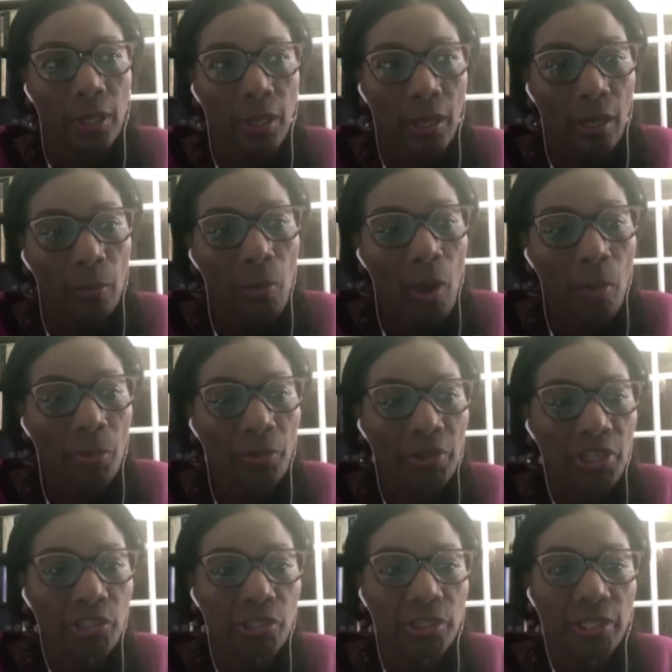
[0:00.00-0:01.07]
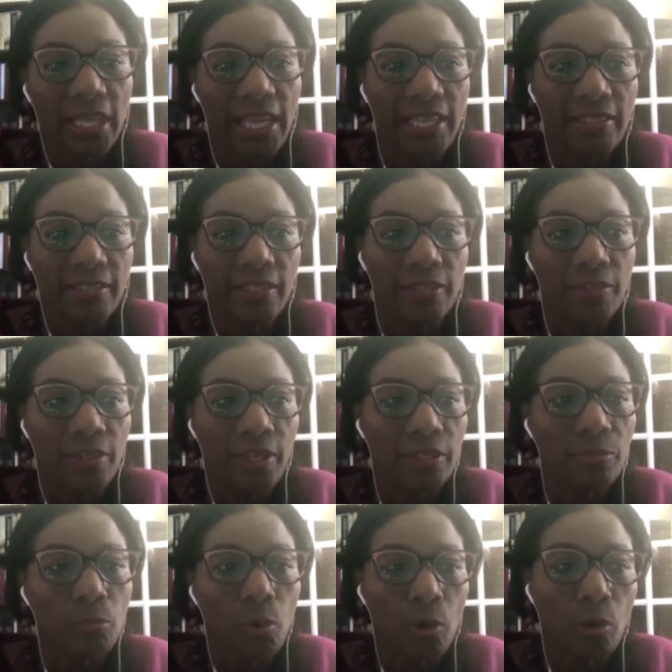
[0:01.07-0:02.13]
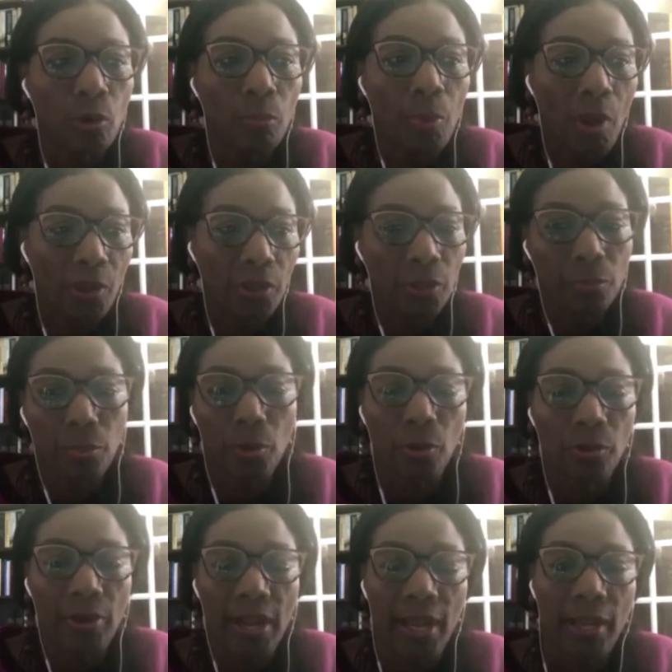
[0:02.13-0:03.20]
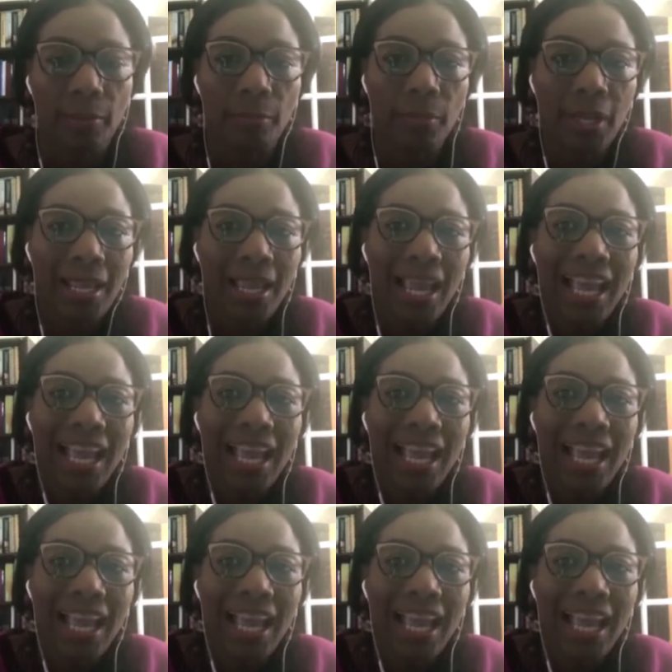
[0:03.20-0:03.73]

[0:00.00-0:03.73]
operationalizing this Brokopondo program,